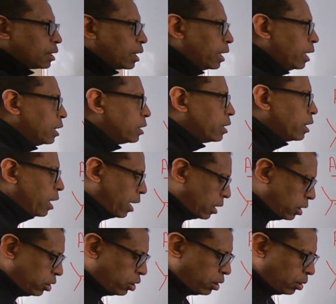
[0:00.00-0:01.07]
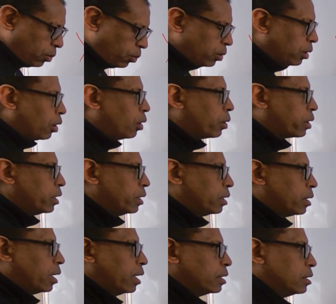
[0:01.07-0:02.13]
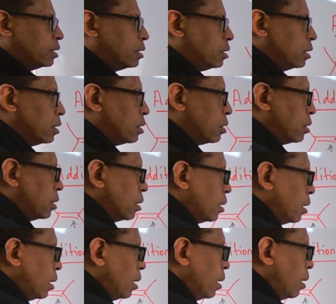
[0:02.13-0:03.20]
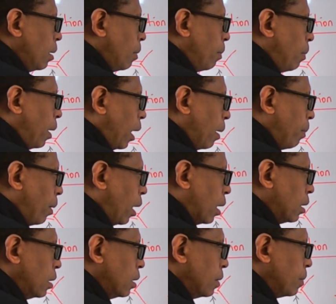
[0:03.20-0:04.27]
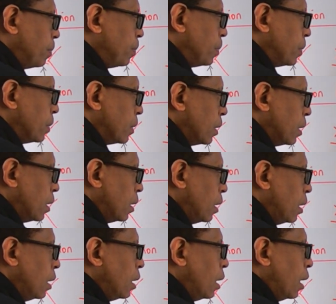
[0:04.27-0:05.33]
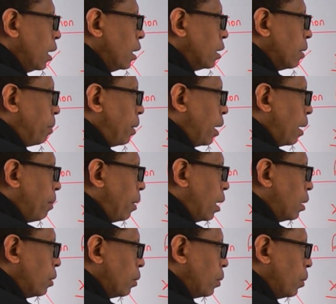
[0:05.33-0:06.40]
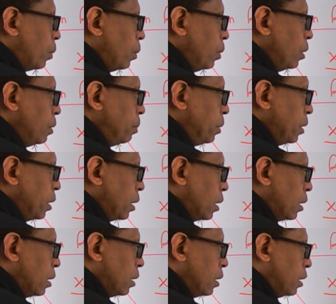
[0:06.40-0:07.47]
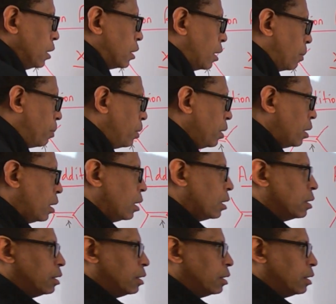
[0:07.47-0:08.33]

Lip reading: And the addition would occur at this pi bond, and the pi bond would be disappearing.